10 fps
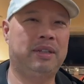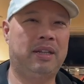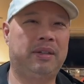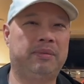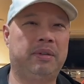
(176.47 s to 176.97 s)

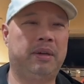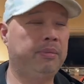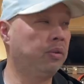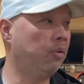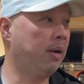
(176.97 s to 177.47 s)
I'm going
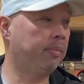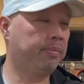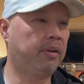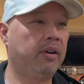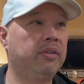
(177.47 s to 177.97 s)
to grab a
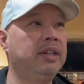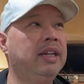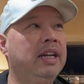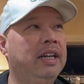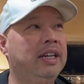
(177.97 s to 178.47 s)
pro
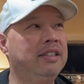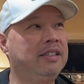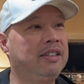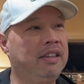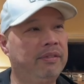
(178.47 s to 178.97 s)
and
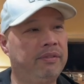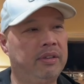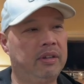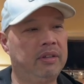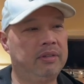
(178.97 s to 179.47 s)
see if
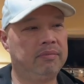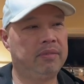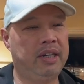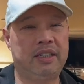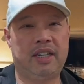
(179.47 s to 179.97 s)

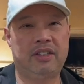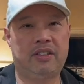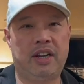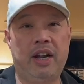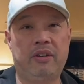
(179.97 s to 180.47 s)
I could
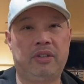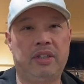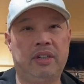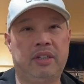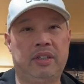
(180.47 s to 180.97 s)
test it out.
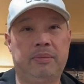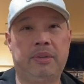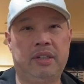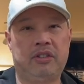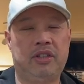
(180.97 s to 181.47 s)

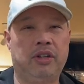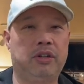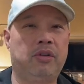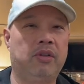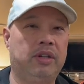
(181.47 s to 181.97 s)
See you on
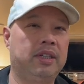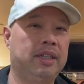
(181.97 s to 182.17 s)
the court.